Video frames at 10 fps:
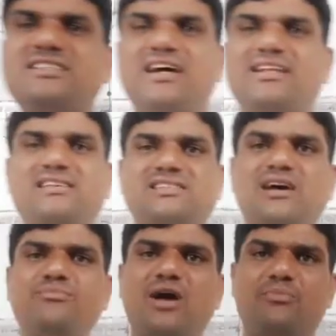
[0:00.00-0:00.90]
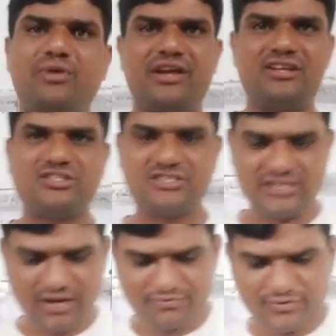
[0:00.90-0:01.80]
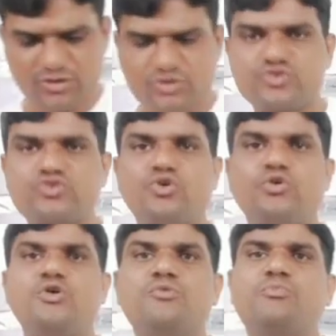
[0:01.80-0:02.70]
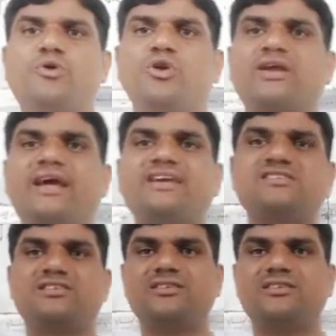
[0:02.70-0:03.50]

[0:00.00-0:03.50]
are the some applications of polarized